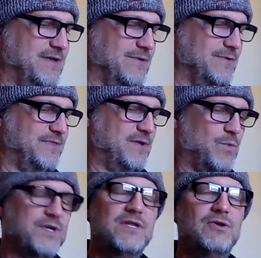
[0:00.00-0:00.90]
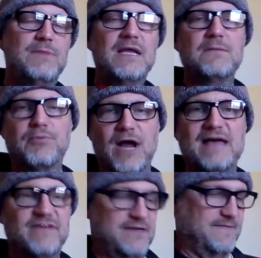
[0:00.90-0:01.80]
Well, then what do you mean,
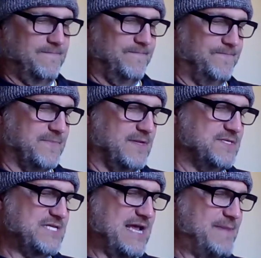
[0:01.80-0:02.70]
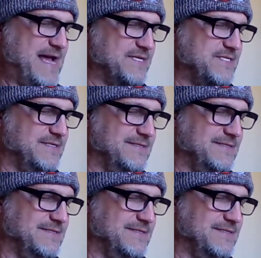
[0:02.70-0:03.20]
Private? Sam asked.